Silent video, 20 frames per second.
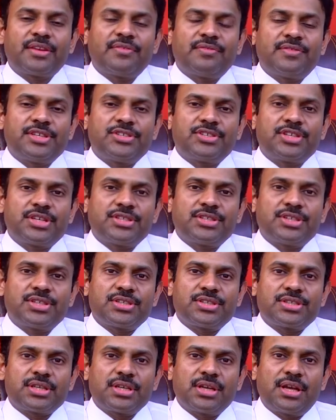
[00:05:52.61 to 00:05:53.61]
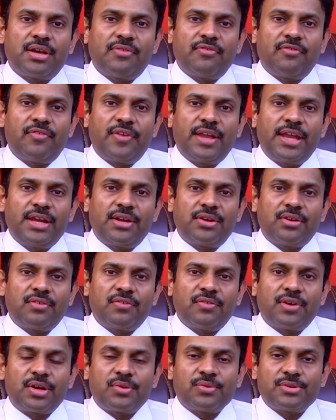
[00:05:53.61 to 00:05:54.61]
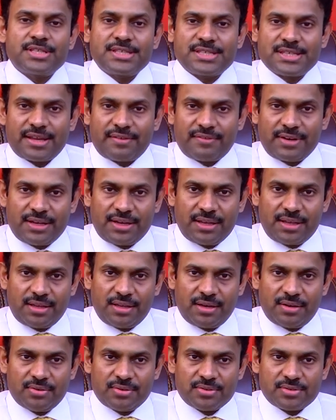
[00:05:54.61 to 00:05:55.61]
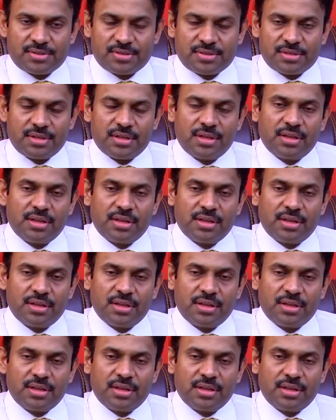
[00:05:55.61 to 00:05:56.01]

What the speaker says: we suggest a weight of around 70 kilos.